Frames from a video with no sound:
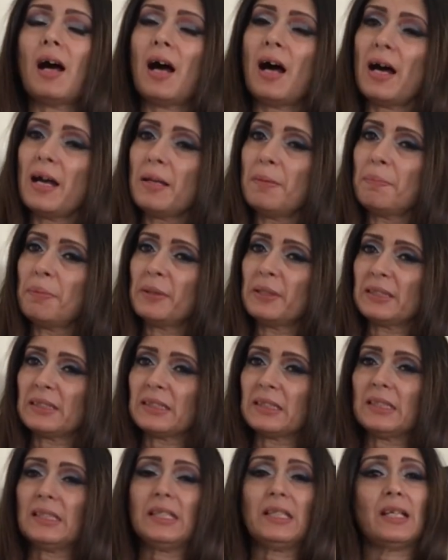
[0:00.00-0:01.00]
I
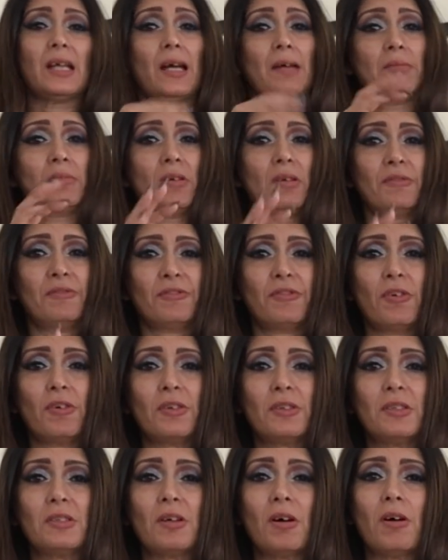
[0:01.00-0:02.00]
personally am not
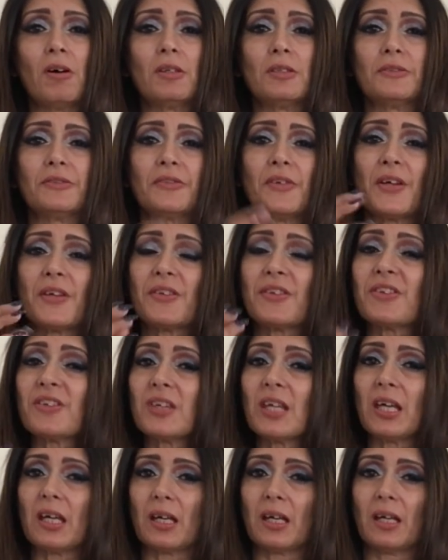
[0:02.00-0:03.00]
fond of
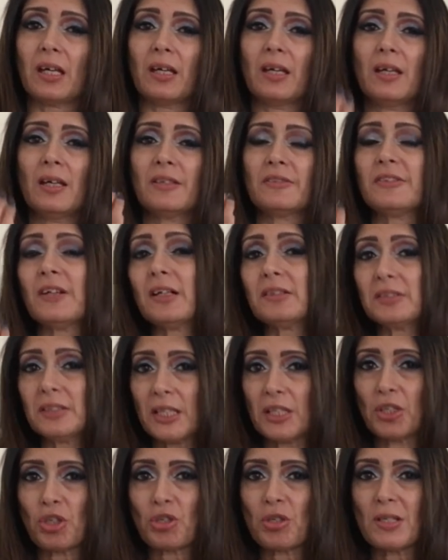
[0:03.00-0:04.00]
thick
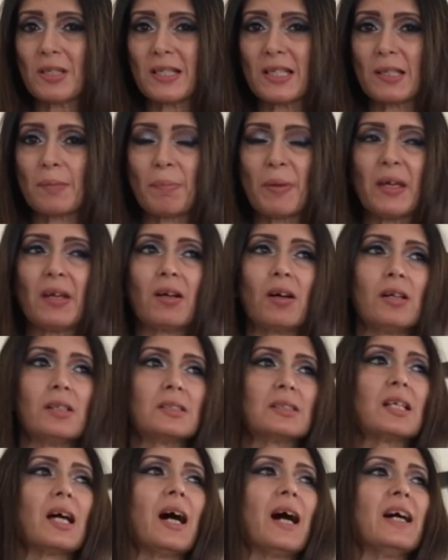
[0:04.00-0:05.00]
foundations
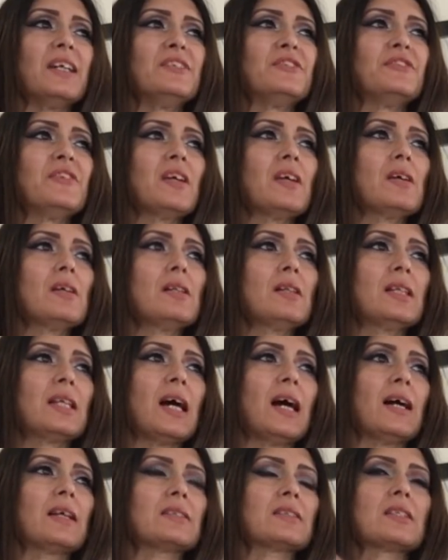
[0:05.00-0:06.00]
because I feel
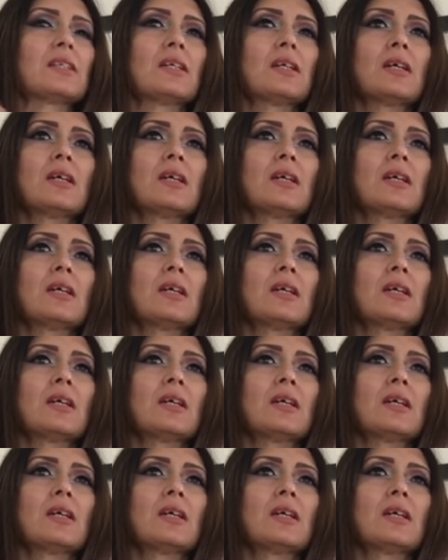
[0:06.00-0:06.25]
that